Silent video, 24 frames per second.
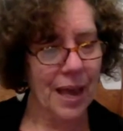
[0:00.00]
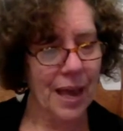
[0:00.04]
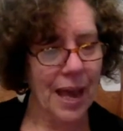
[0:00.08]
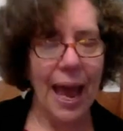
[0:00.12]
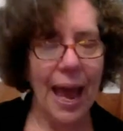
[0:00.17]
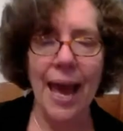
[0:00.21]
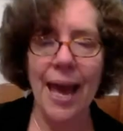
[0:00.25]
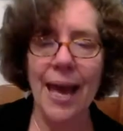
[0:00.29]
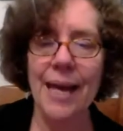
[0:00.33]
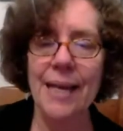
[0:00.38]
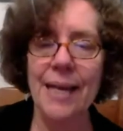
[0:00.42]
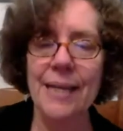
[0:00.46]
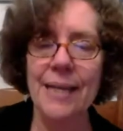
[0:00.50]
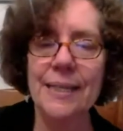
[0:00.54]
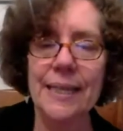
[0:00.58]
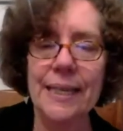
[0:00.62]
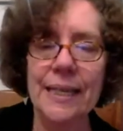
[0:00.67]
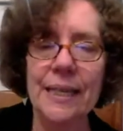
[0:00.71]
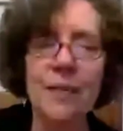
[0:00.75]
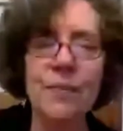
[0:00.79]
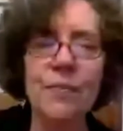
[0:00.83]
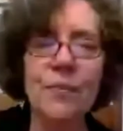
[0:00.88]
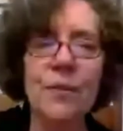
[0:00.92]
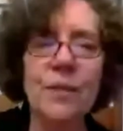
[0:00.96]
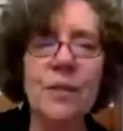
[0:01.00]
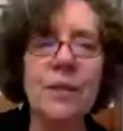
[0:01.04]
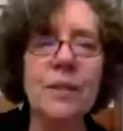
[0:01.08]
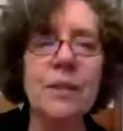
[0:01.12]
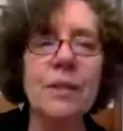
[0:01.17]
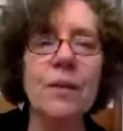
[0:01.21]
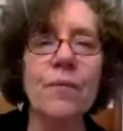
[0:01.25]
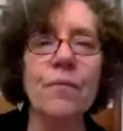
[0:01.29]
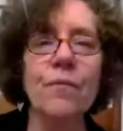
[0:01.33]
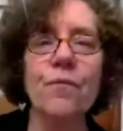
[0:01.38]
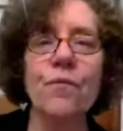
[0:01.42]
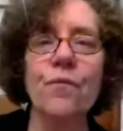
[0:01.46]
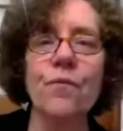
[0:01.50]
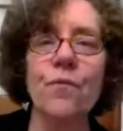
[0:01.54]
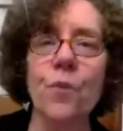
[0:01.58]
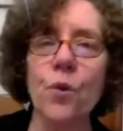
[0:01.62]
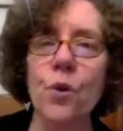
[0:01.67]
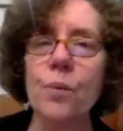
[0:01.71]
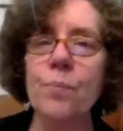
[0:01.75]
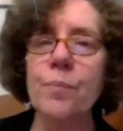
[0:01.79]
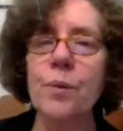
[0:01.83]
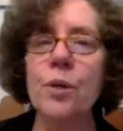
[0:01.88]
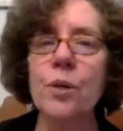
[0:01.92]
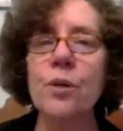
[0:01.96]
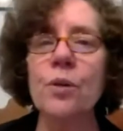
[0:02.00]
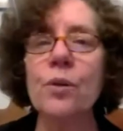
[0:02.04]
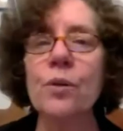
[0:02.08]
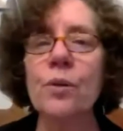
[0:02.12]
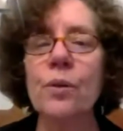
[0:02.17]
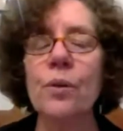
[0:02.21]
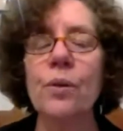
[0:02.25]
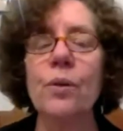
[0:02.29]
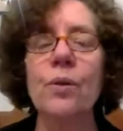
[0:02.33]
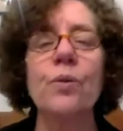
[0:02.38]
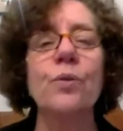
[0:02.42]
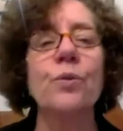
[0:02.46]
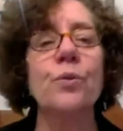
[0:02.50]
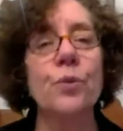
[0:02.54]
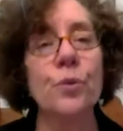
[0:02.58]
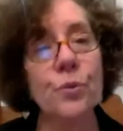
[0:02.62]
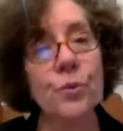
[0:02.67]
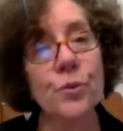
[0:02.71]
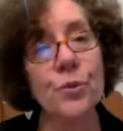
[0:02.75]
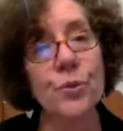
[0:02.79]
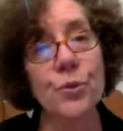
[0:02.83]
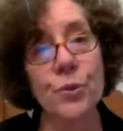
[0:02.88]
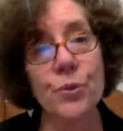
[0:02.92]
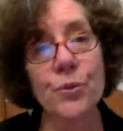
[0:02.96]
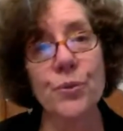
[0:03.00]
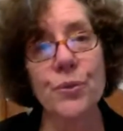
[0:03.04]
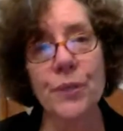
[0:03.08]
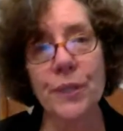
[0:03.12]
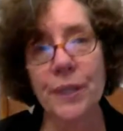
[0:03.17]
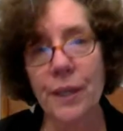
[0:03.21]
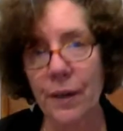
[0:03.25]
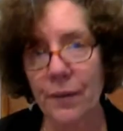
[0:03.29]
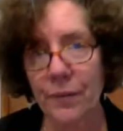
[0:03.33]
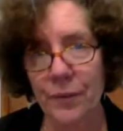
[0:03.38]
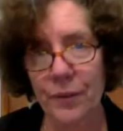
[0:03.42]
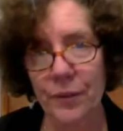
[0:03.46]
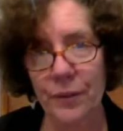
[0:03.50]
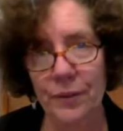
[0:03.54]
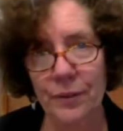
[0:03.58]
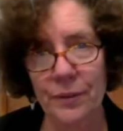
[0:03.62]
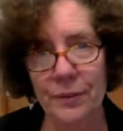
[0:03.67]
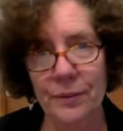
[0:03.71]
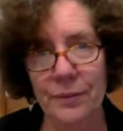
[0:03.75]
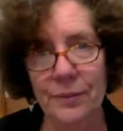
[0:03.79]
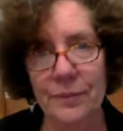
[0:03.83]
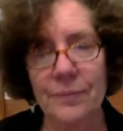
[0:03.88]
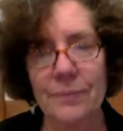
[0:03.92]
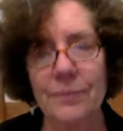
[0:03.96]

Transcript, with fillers: And even former New Jersey governor,